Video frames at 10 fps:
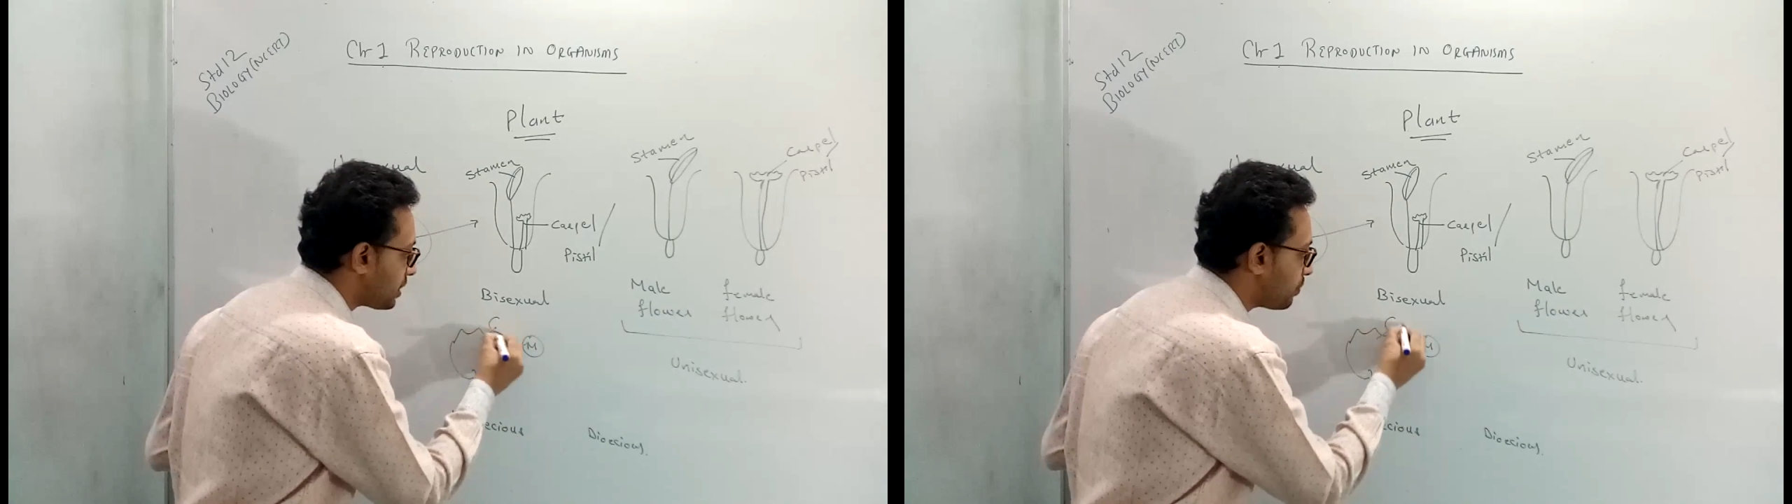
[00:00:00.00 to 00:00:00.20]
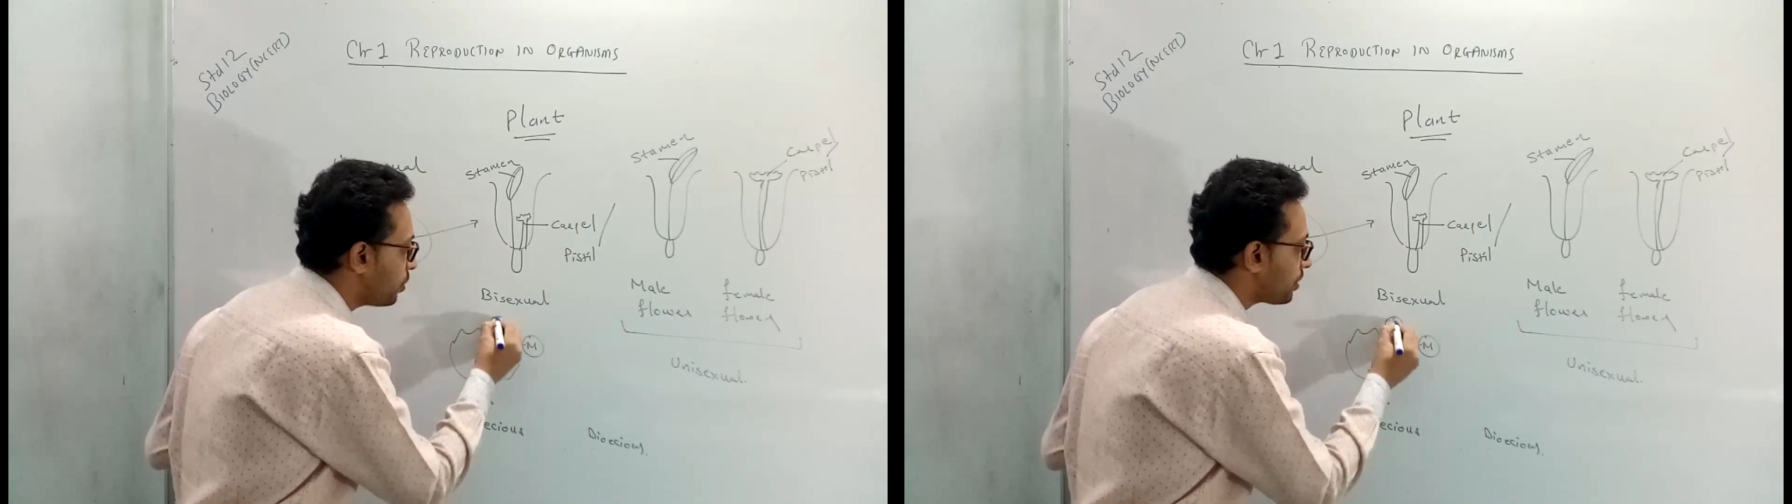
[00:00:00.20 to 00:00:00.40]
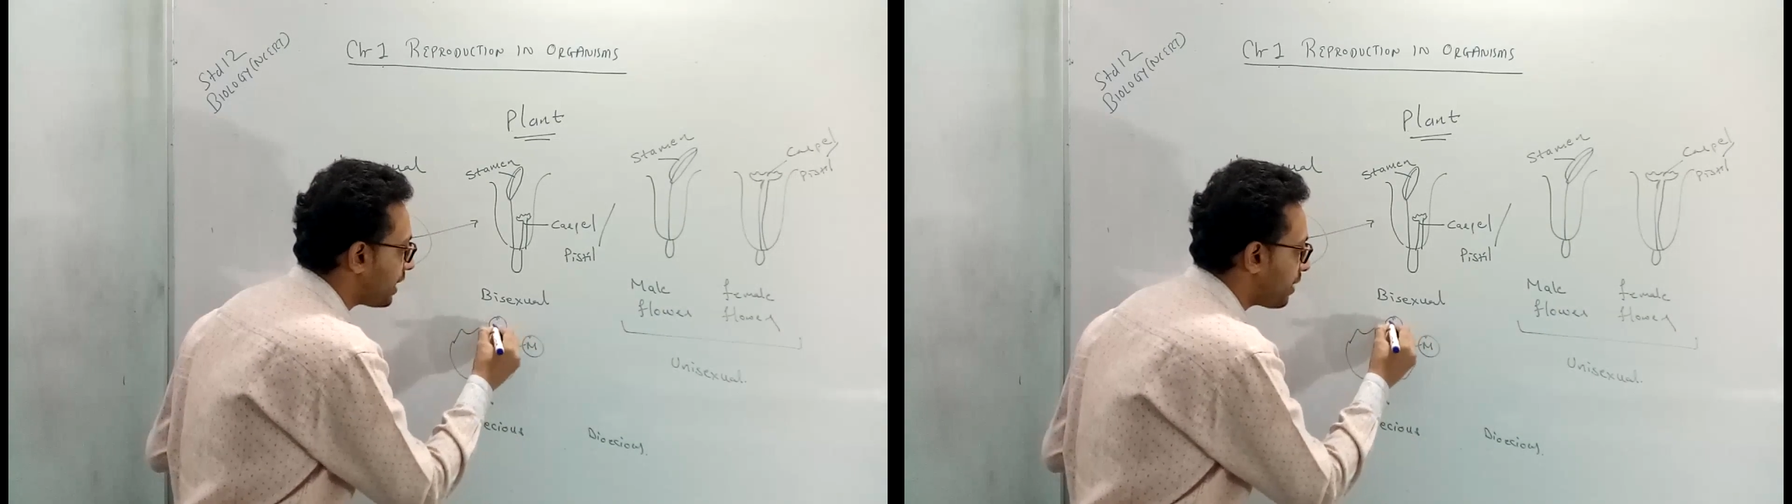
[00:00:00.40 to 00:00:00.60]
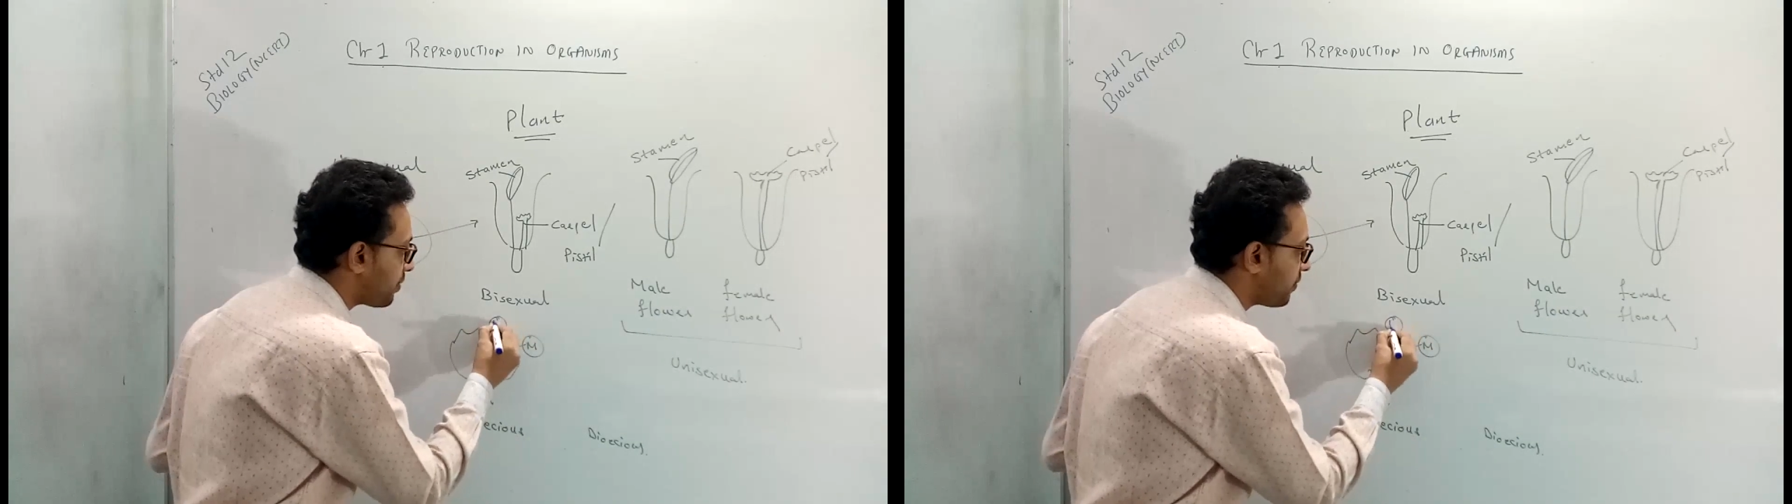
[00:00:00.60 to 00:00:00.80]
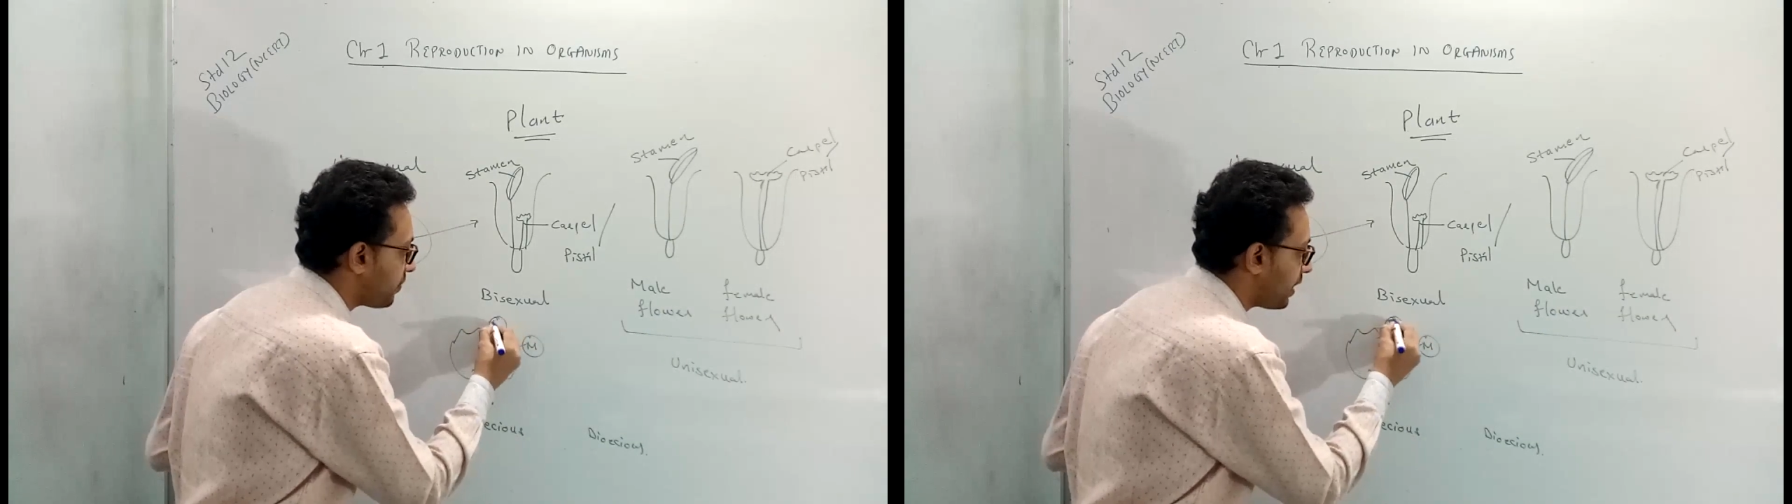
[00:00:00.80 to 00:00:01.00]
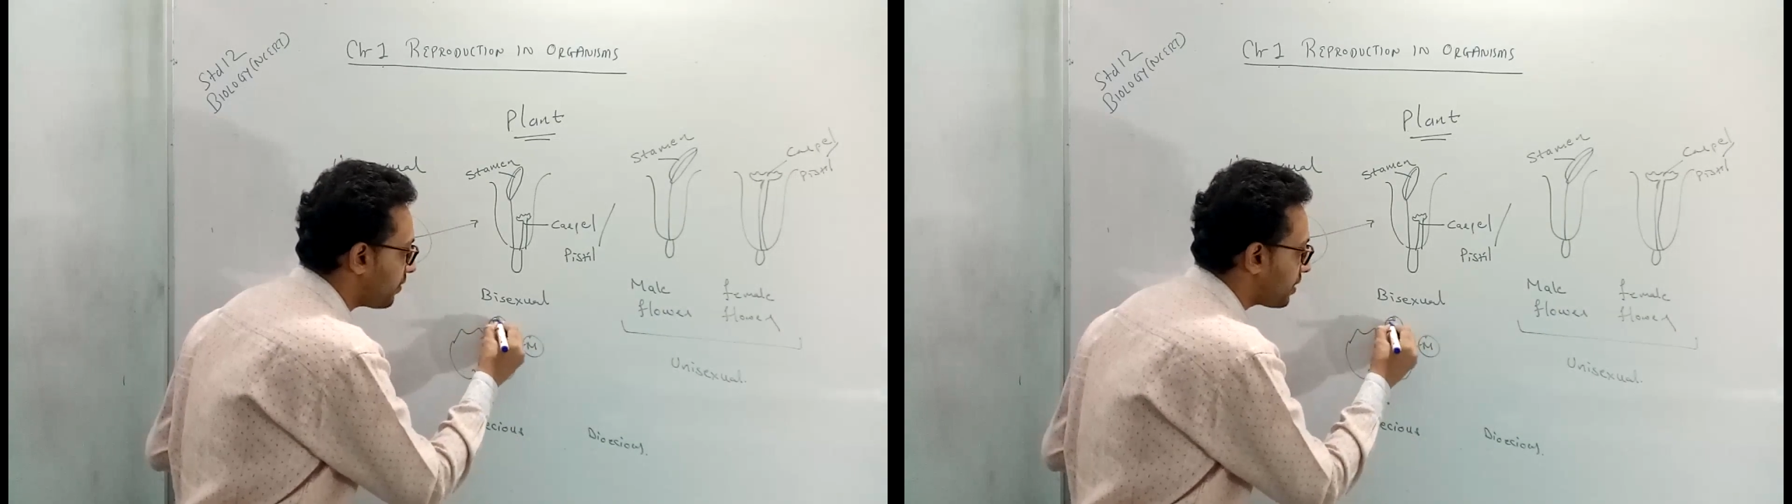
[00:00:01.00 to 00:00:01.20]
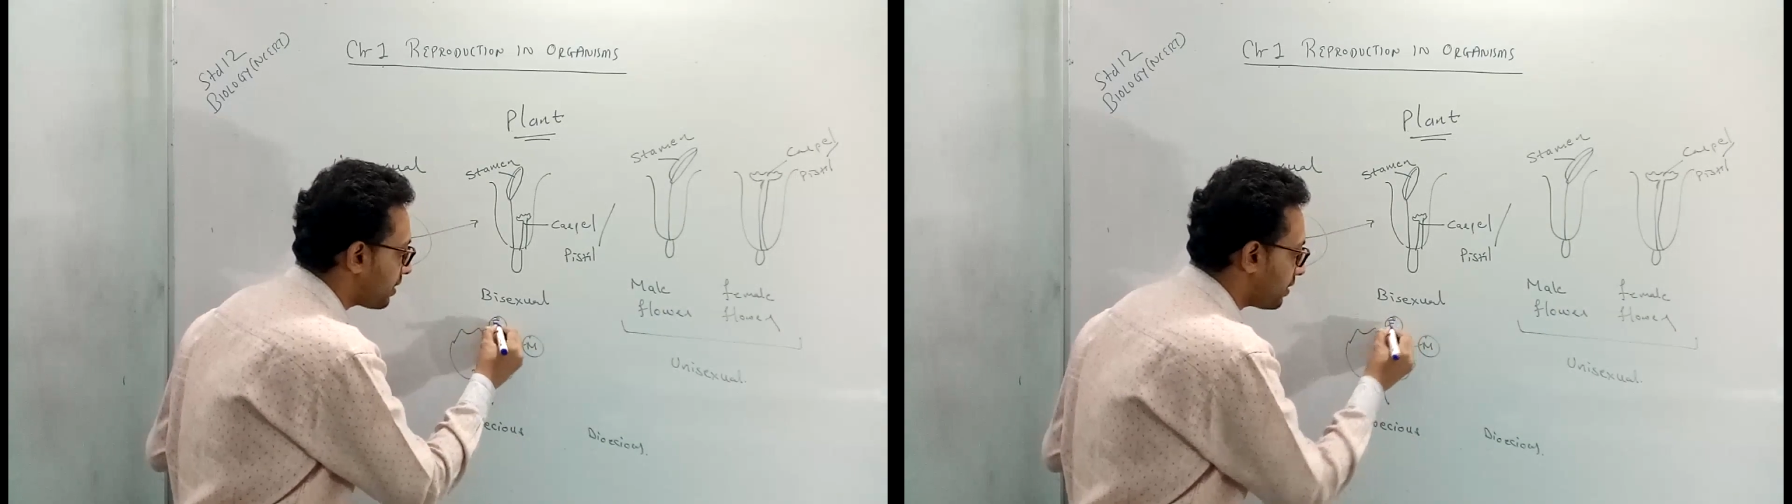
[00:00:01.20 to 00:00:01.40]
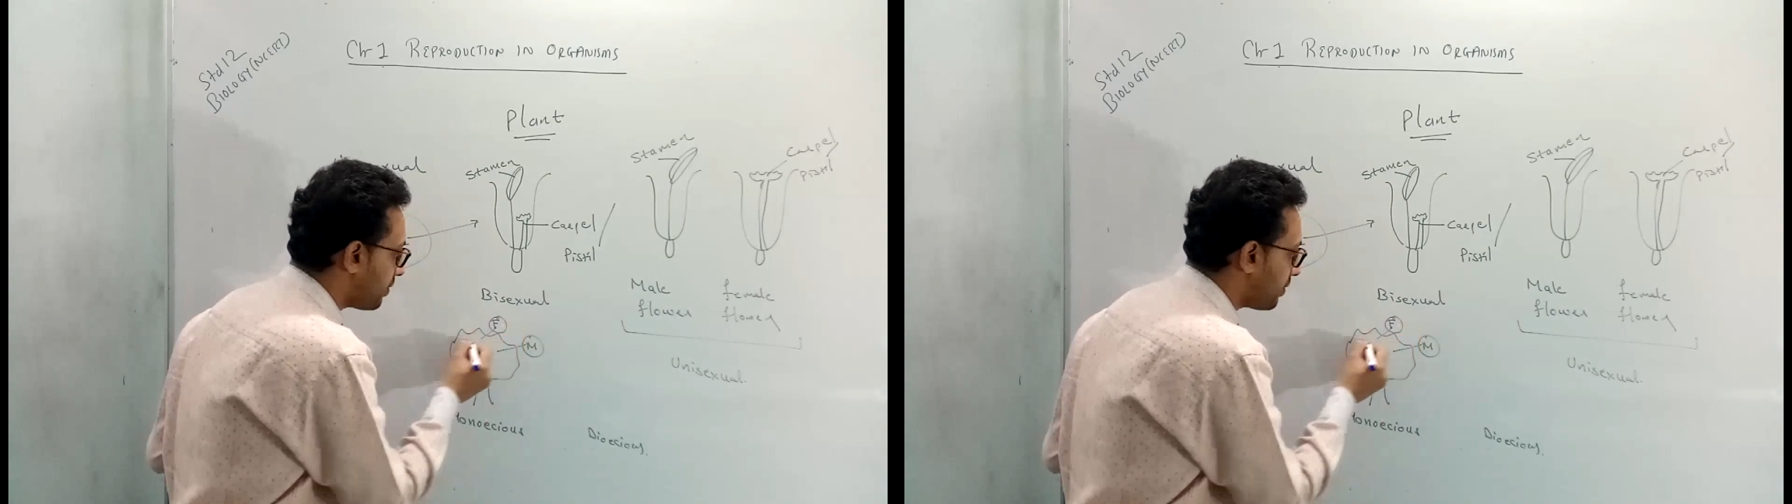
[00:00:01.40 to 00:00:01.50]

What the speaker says: both type of flower,